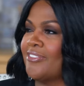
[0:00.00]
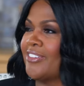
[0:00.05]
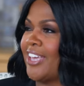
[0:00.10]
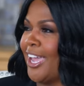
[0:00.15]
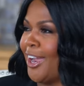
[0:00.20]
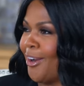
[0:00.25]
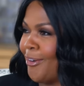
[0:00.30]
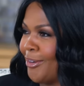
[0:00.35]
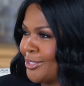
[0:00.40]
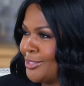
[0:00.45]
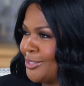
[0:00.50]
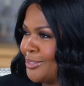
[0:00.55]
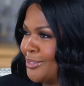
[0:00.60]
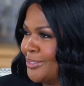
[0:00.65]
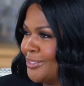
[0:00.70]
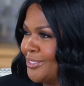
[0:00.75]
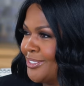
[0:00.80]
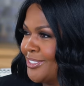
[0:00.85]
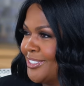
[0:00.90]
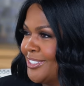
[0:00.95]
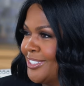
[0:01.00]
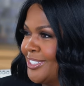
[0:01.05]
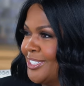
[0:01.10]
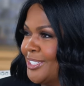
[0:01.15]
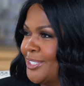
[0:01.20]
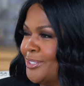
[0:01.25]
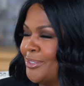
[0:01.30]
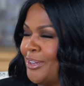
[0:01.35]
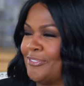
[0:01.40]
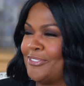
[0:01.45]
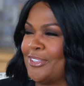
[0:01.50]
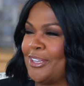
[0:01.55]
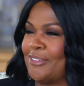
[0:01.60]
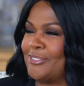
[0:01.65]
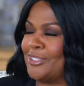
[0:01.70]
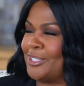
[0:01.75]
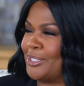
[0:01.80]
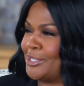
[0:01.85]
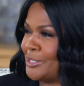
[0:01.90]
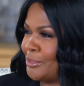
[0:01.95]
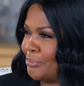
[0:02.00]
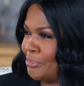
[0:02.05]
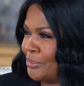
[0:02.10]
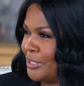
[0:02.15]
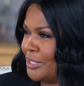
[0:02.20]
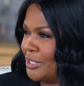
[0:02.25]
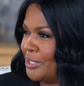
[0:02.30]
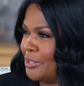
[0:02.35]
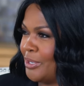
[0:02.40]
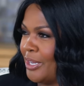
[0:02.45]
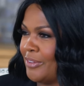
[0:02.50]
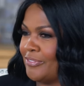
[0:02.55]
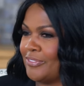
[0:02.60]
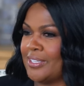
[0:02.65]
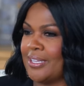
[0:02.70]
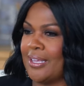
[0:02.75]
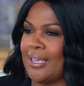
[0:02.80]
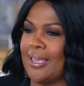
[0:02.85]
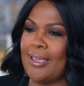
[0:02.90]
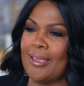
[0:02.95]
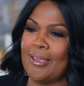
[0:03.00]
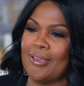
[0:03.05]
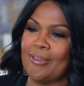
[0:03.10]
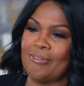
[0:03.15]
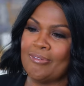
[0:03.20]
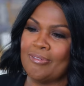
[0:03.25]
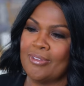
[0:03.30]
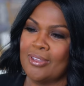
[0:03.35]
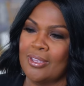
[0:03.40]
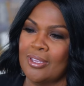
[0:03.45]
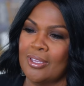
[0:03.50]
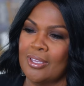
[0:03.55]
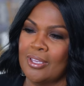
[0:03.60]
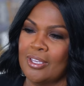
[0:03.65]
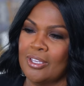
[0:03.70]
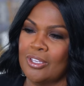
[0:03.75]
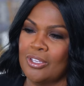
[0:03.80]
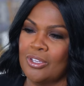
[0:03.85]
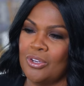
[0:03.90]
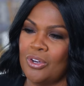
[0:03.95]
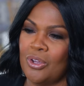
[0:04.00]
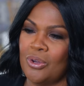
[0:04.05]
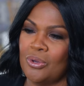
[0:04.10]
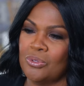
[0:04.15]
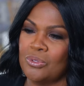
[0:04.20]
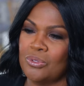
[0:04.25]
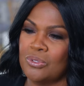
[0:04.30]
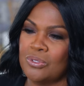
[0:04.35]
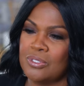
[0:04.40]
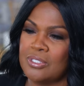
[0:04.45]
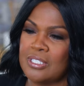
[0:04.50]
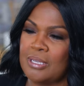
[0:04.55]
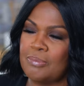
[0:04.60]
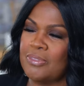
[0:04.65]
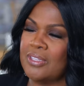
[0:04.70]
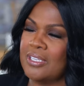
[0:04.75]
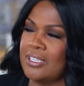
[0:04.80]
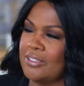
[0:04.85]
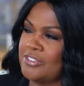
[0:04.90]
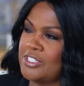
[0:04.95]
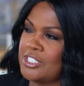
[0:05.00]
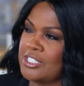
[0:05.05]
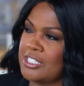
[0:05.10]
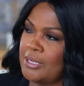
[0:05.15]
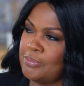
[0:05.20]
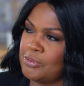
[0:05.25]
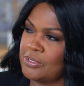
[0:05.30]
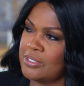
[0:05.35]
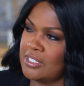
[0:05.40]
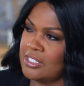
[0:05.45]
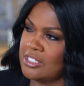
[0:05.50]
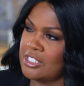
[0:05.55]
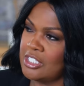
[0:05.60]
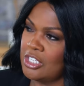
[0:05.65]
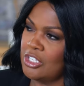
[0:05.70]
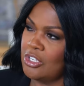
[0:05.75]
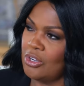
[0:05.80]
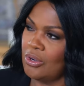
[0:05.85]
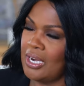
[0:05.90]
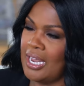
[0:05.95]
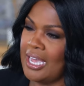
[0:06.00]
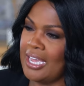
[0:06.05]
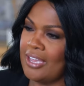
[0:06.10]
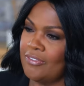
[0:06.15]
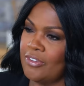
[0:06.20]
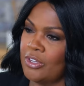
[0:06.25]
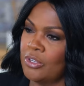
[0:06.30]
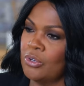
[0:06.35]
have character. Hmm. You have to have discipline. You have to have you know, something of substance in your life